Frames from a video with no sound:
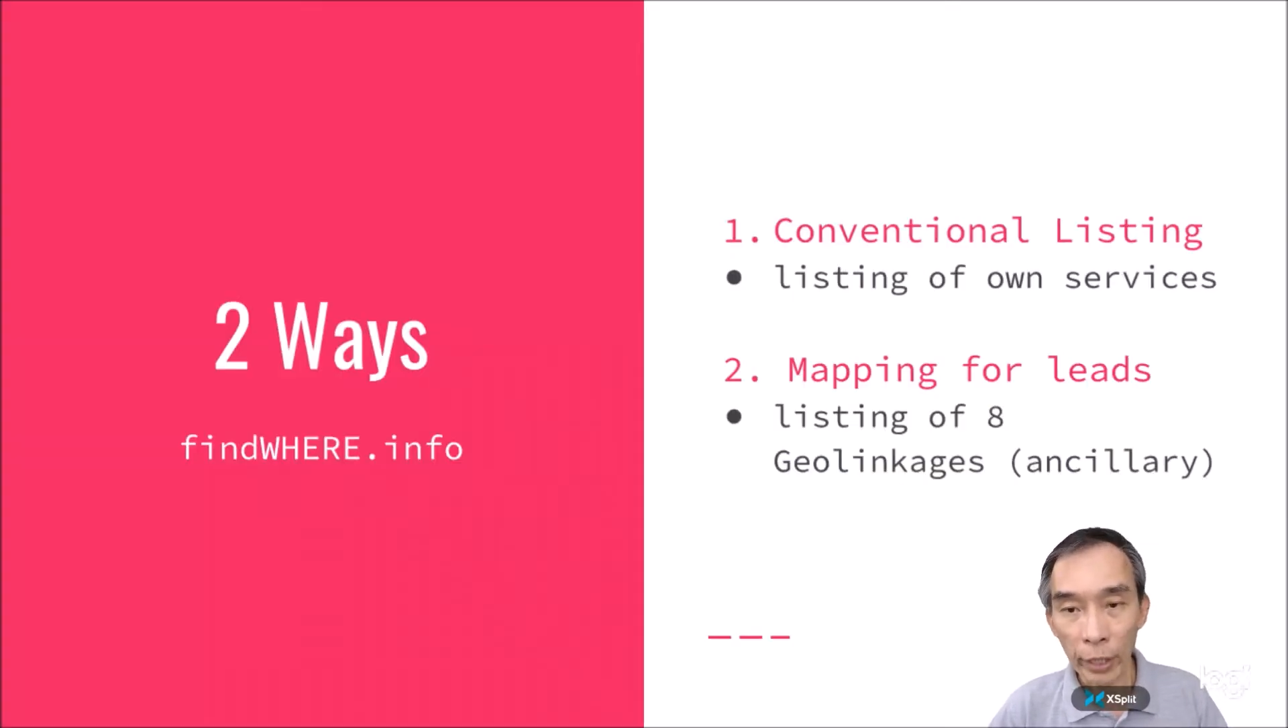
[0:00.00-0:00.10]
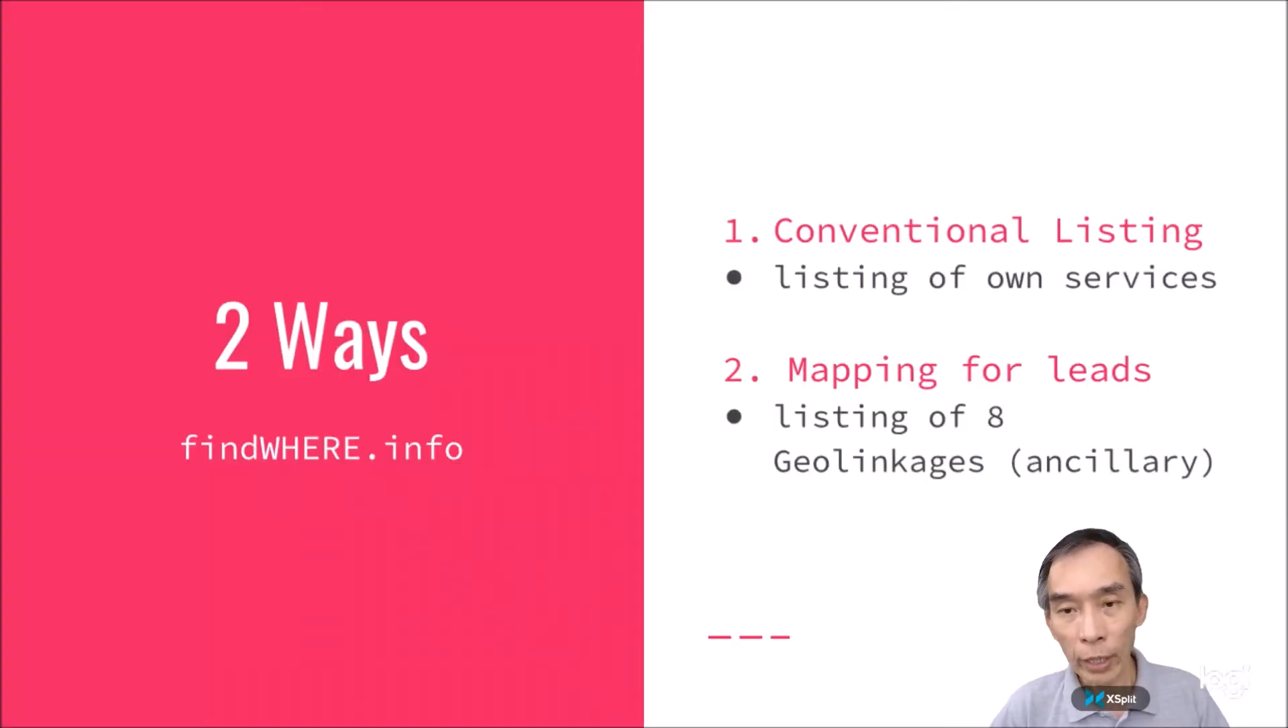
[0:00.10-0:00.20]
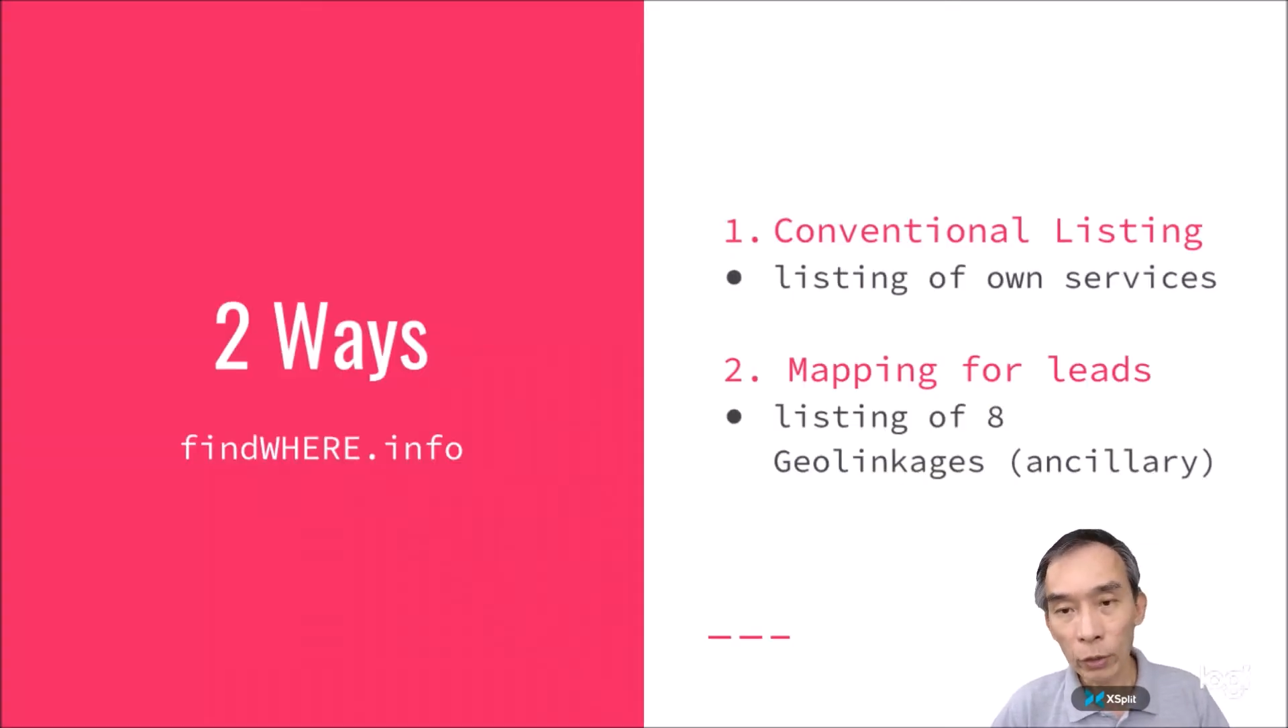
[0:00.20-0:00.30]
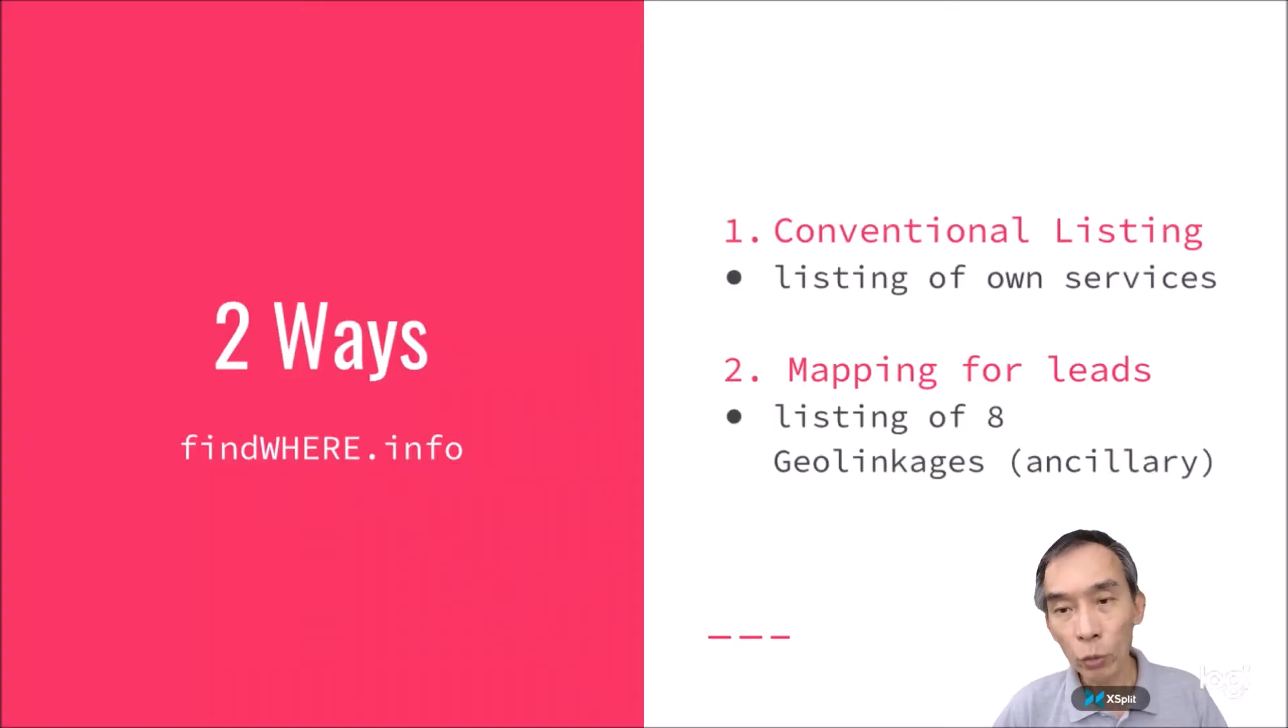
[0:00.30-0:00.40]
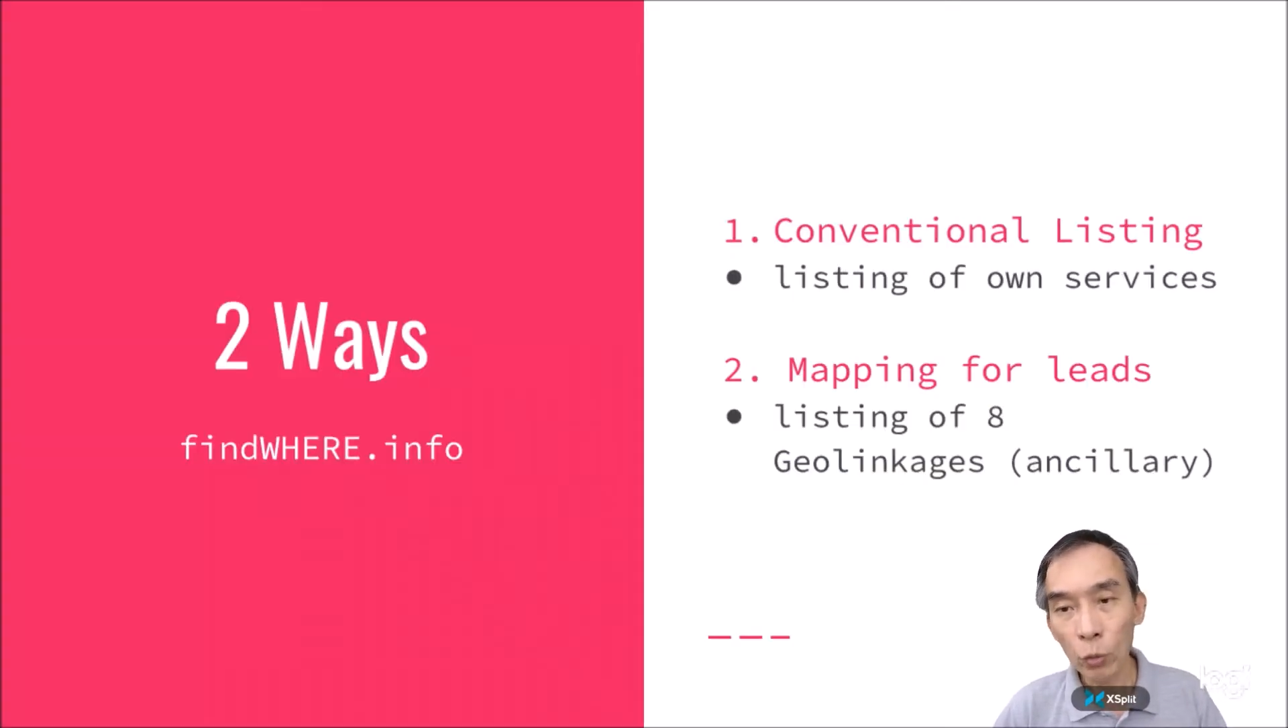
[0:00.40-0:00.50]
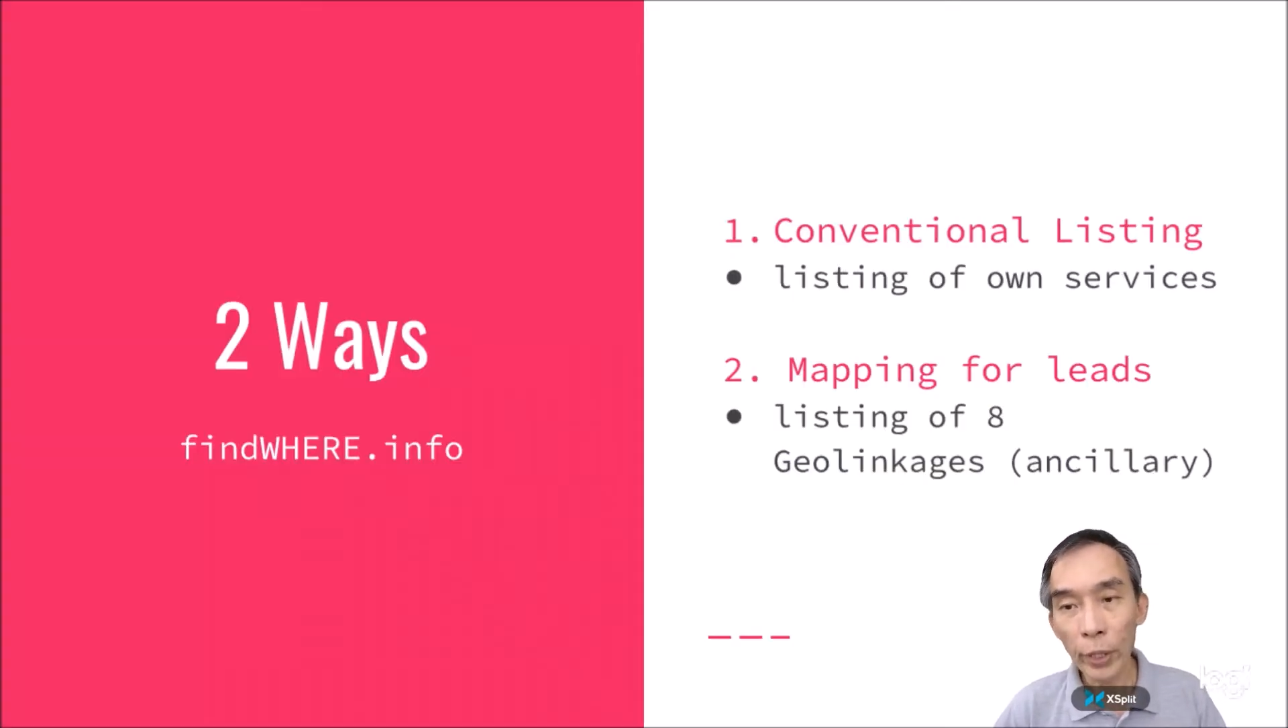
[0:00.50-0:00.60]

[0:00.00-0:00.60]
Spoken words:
2 ways